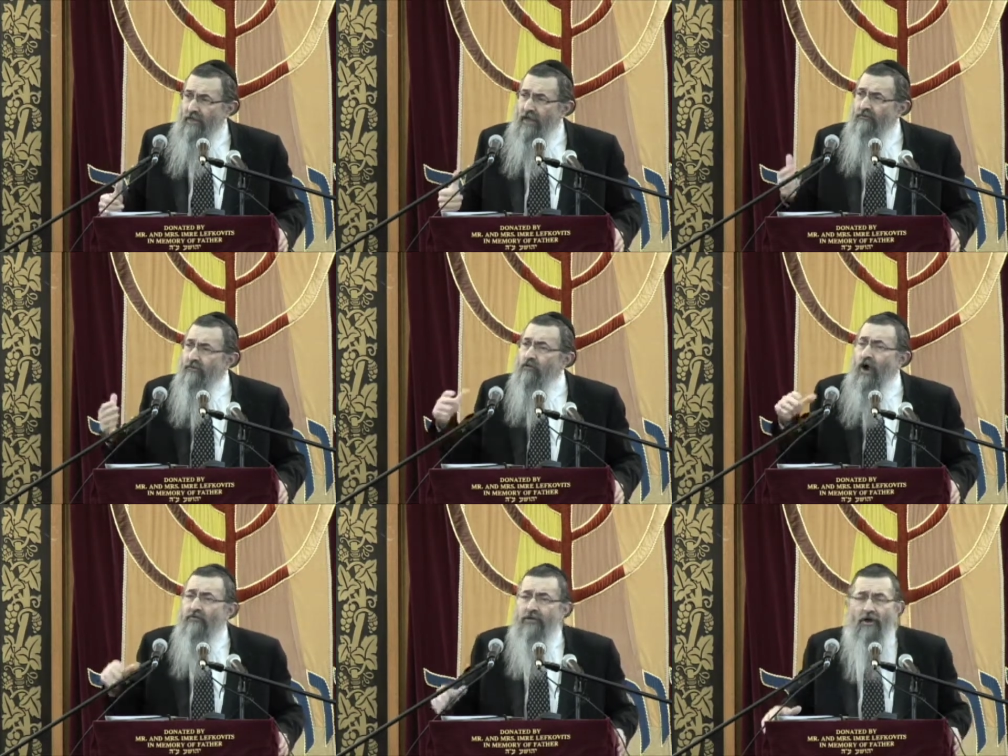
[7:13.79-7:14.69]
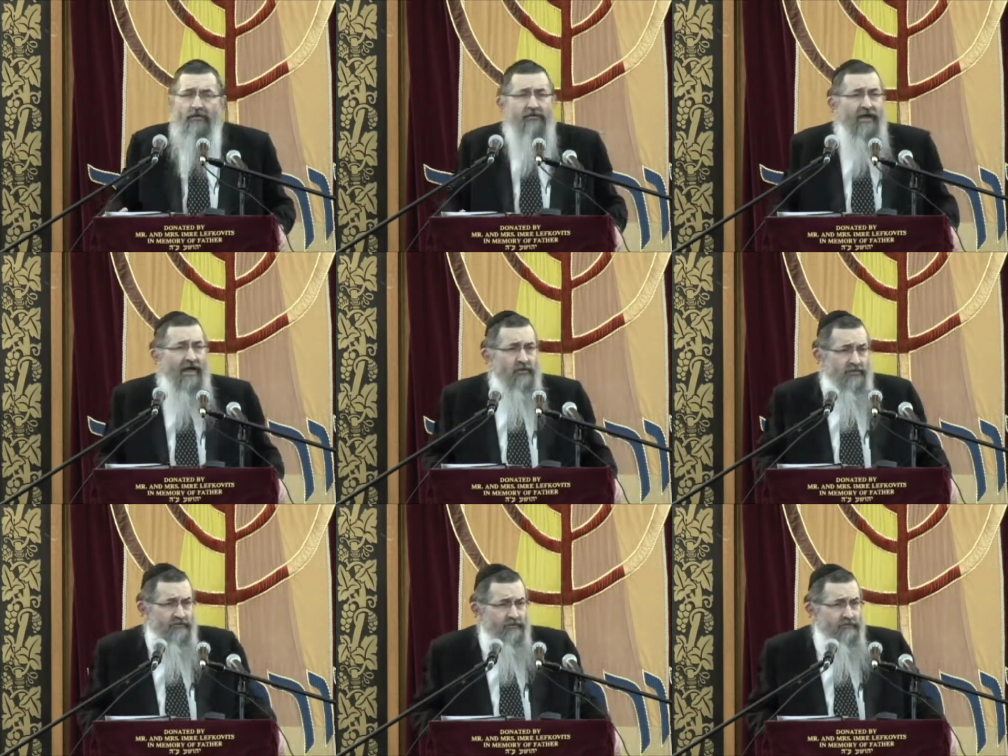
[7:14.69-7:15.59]
as there are in other
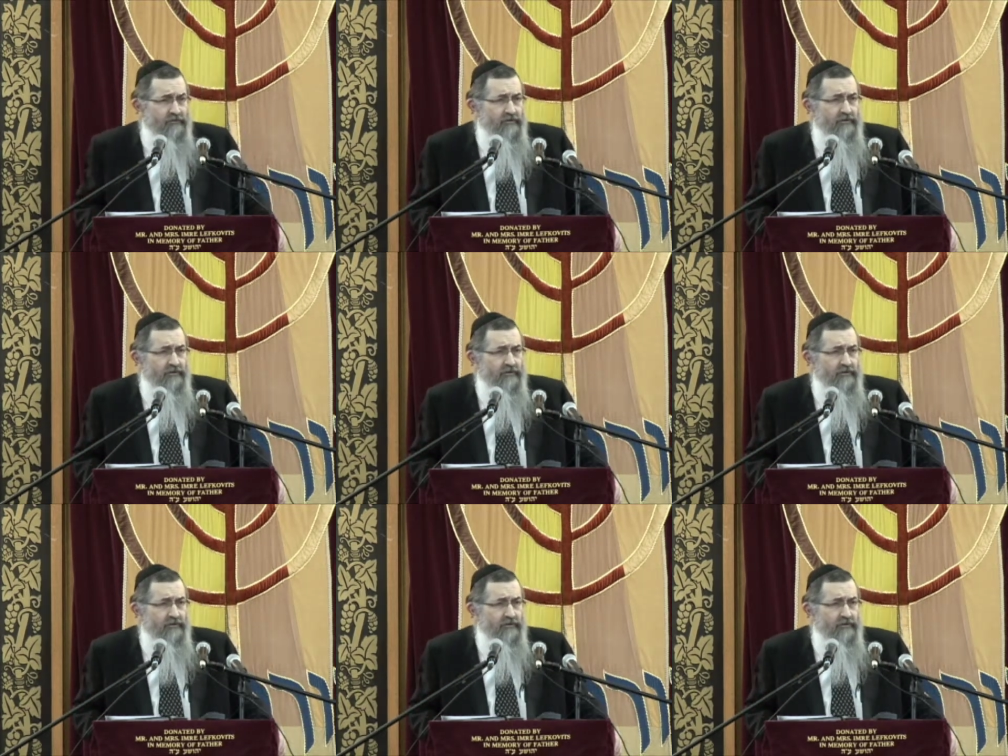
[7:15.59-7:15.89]
languages.